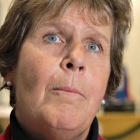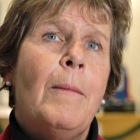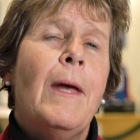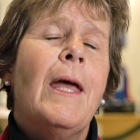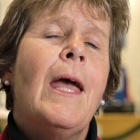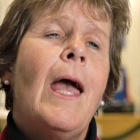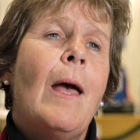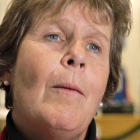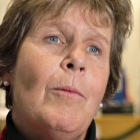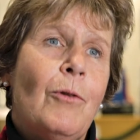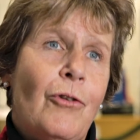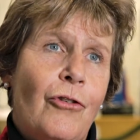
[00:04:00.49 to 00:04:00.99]
being
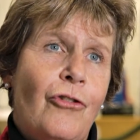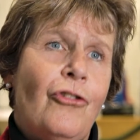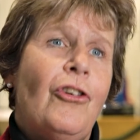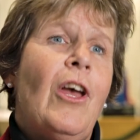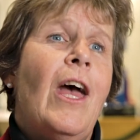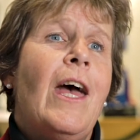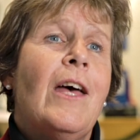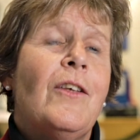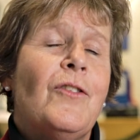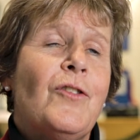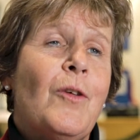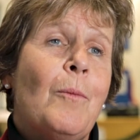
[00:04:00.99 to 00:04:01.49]
able to
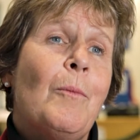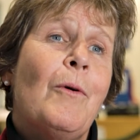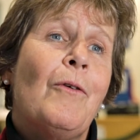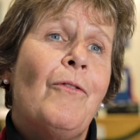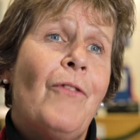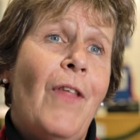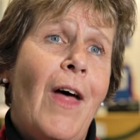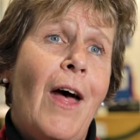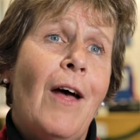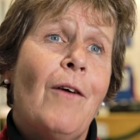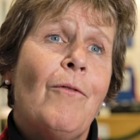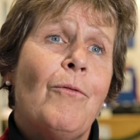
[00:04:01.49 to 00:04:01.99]
share some of
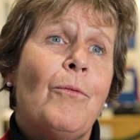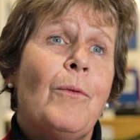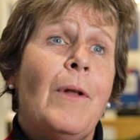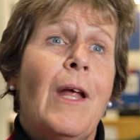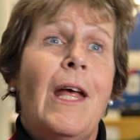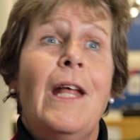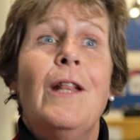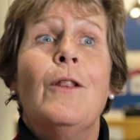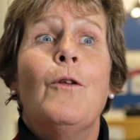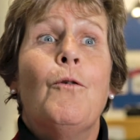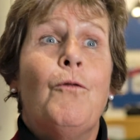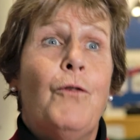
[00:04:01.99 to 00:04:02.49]
that
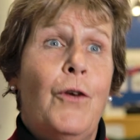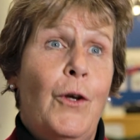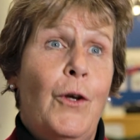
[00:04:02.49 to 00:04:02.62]
in the